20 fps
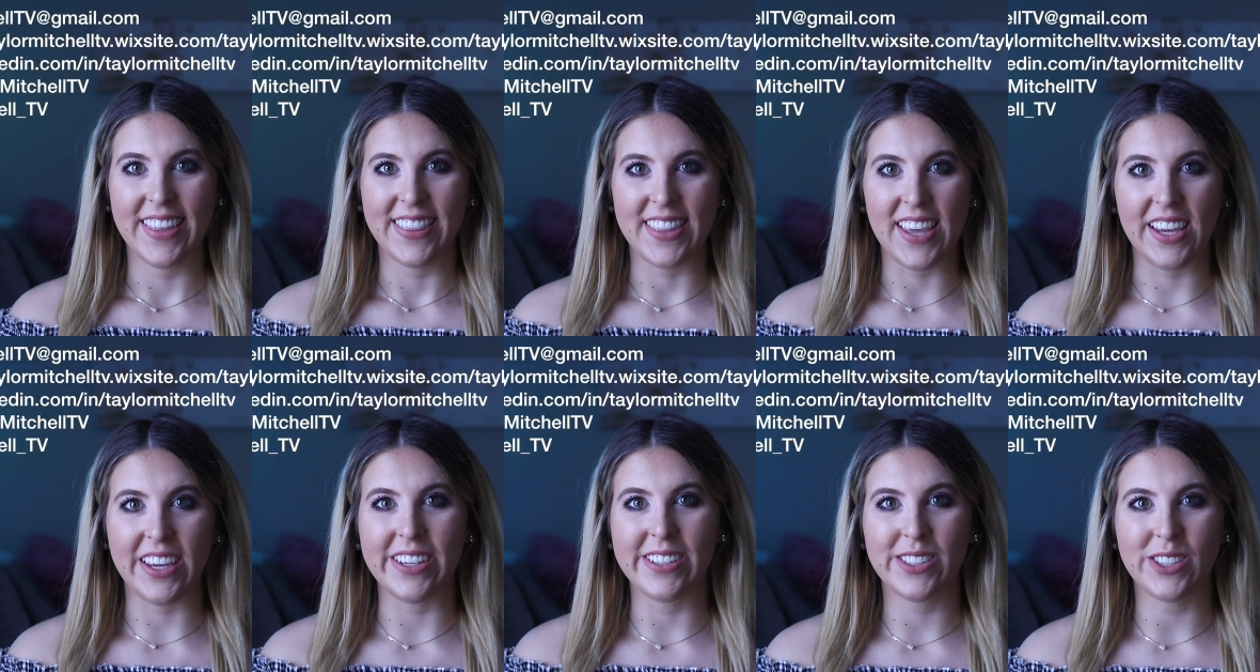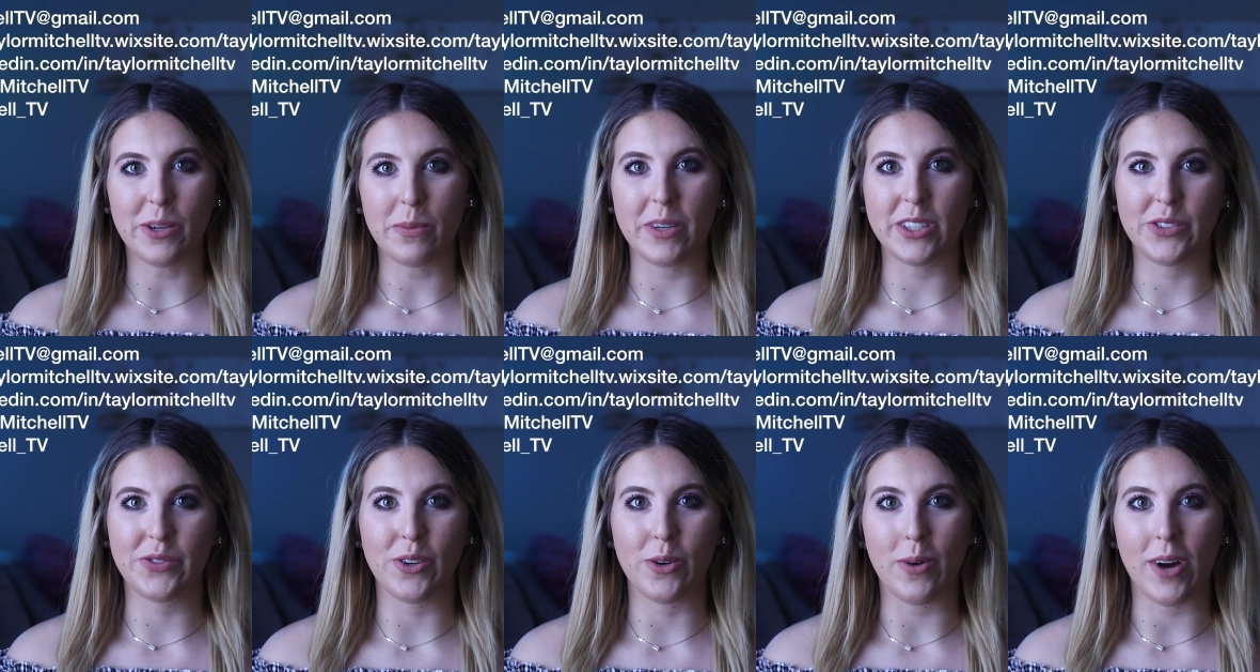Thank you so
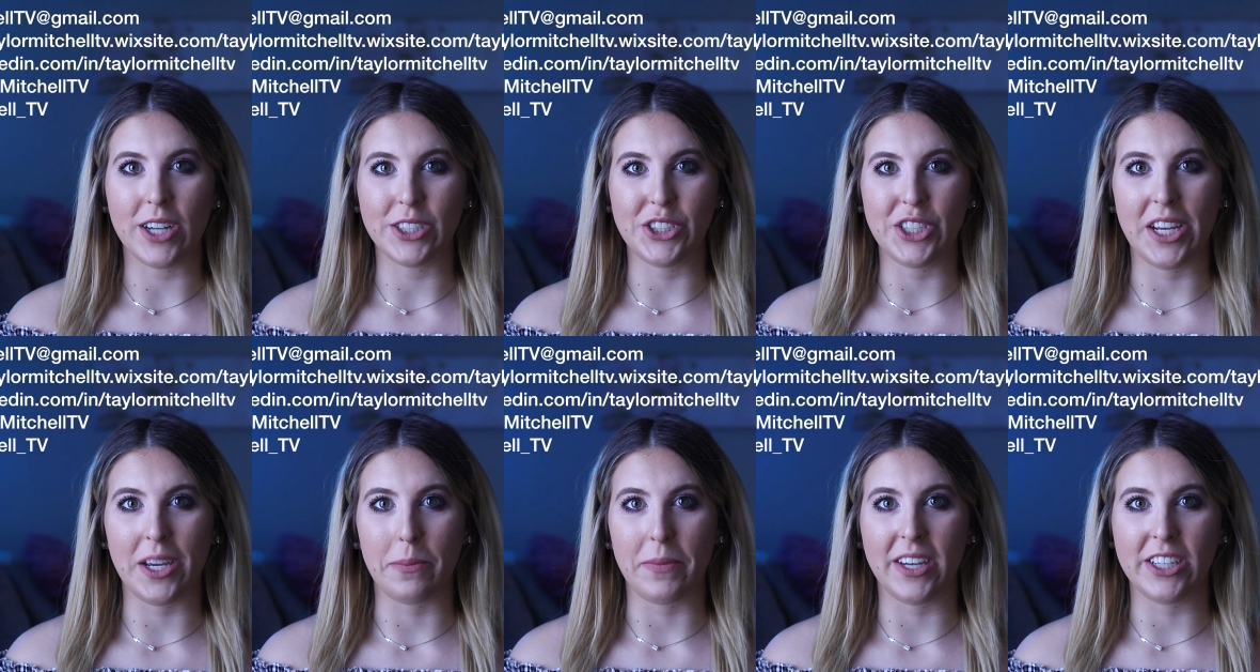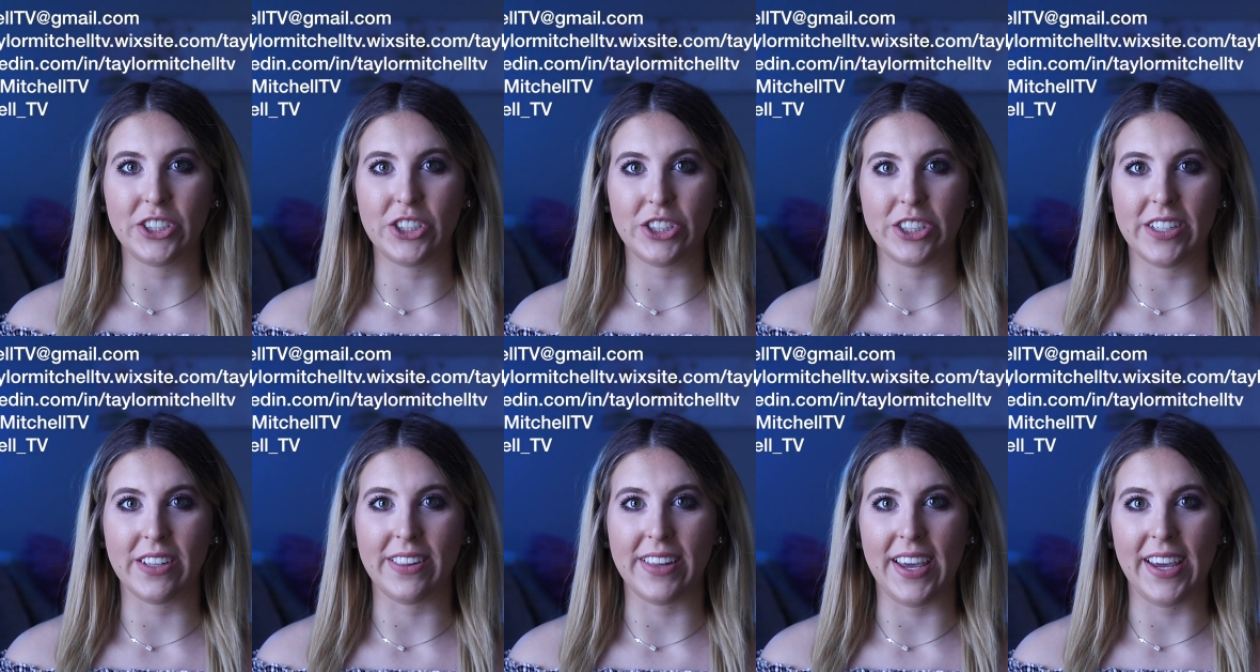much for watching. Make
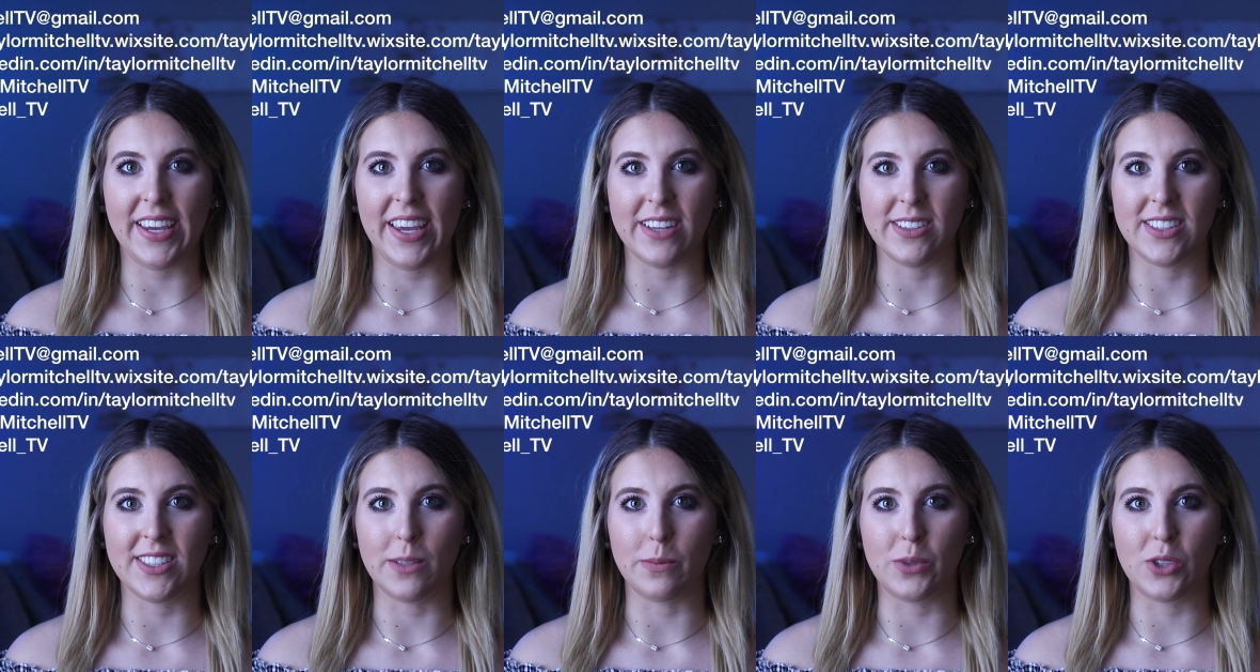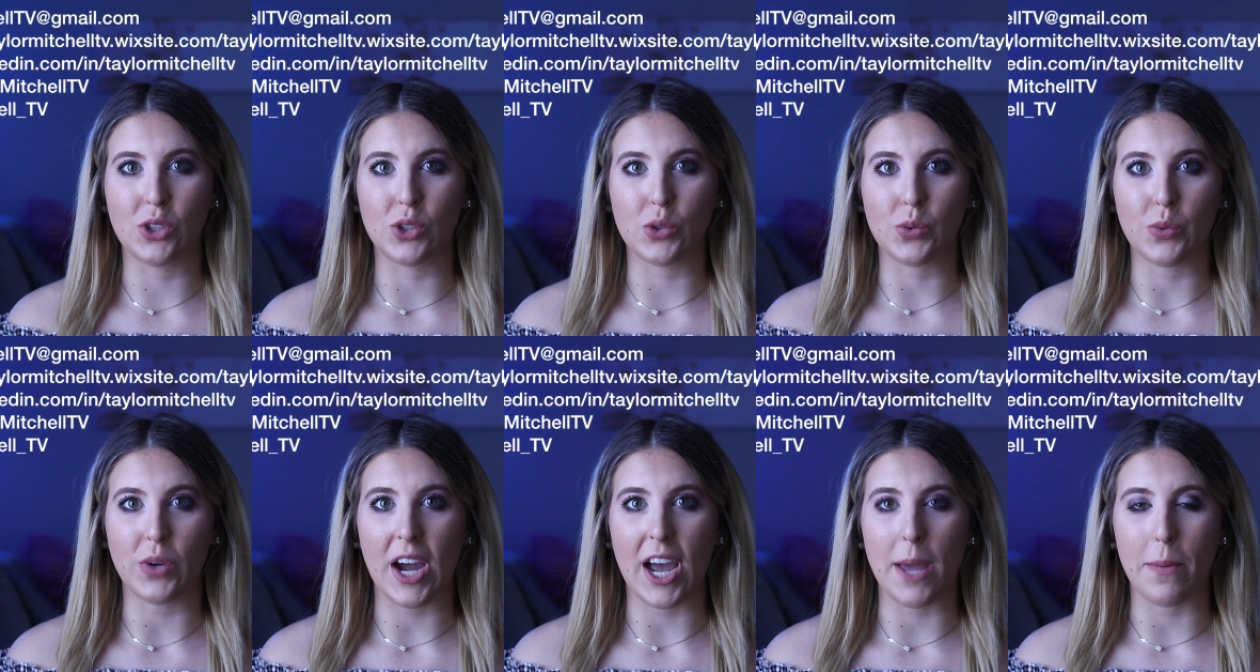sure to like and
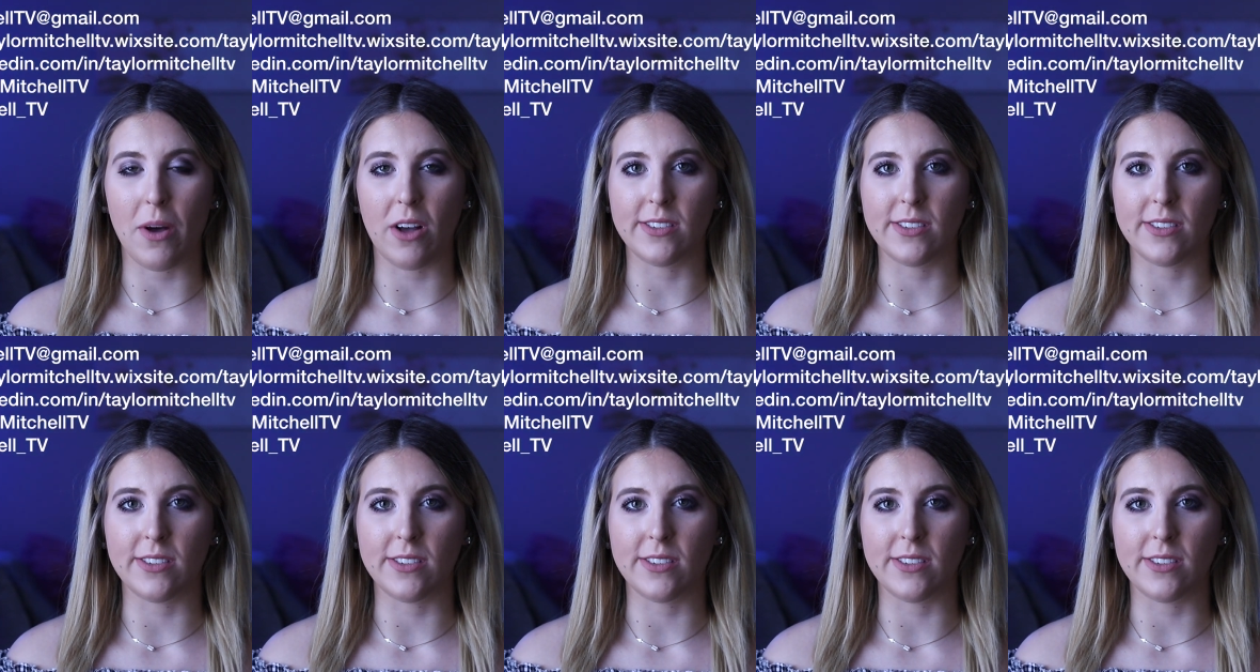subscribe.